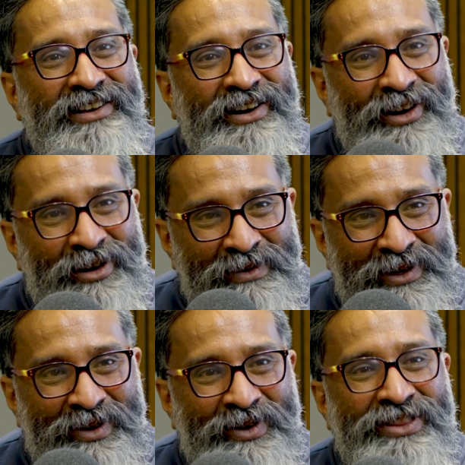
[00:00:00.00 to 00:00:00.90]
global
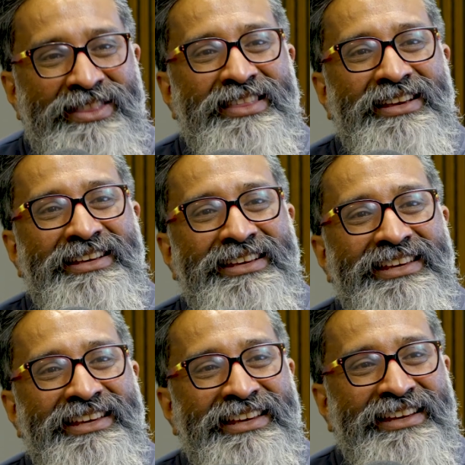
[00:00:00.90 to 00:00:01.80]
north
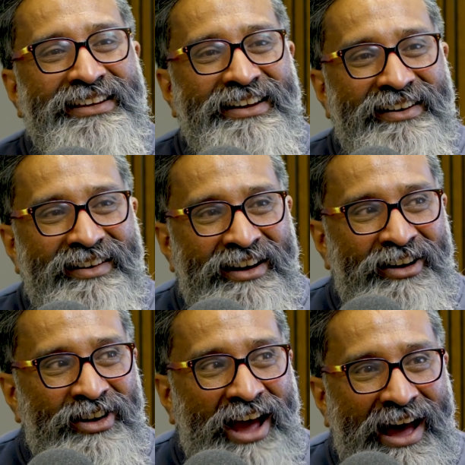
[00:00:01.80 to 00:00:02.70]
thinking
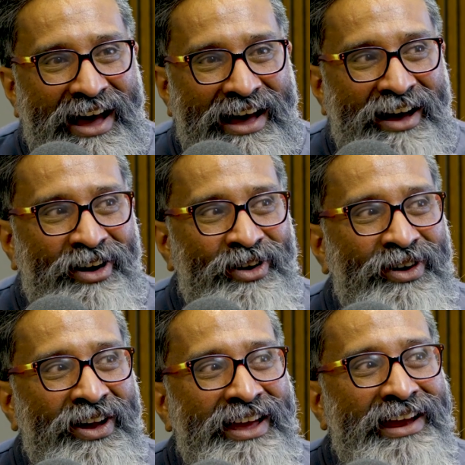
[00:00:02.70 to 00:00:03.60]
around
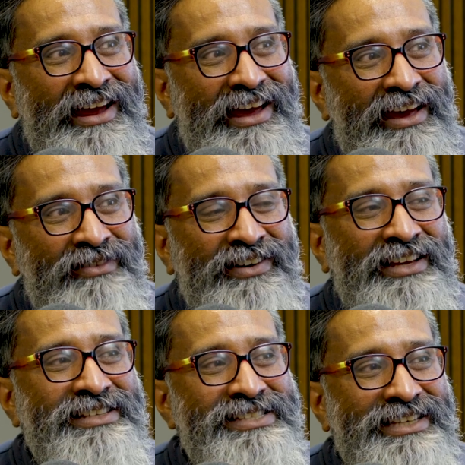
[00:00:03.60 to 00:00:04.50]
how
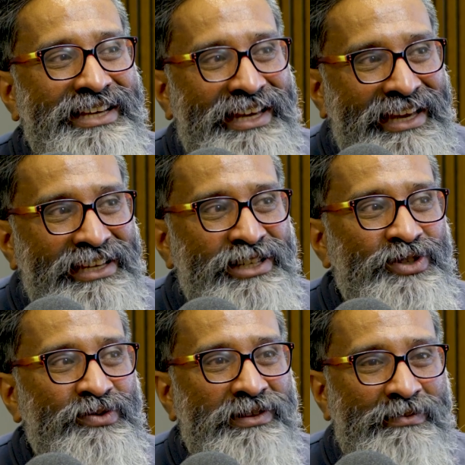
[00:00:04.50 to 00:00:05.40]
Africans
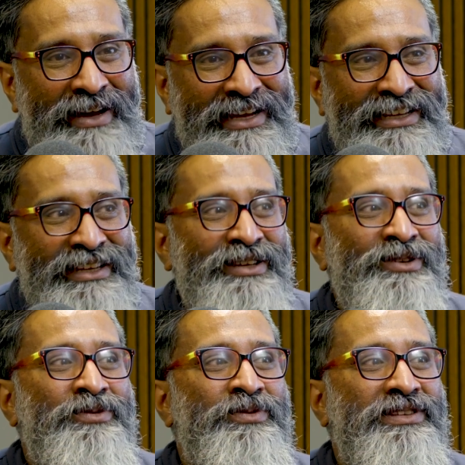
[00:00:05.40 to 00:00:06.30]
engage with money,
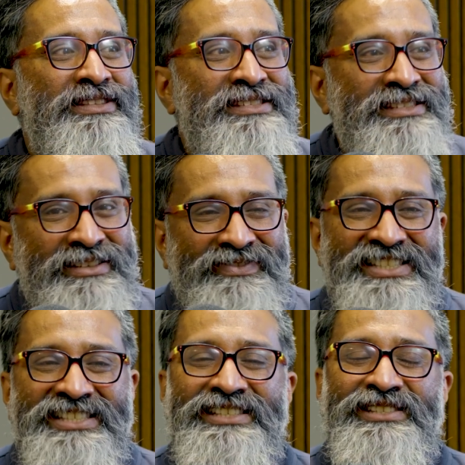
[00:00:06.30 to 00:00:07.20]
with
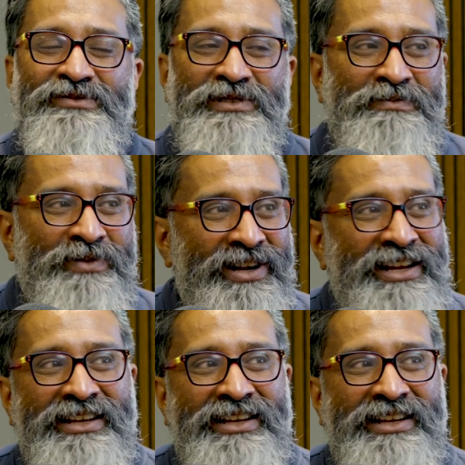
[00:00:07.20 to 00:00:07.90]
services, with products.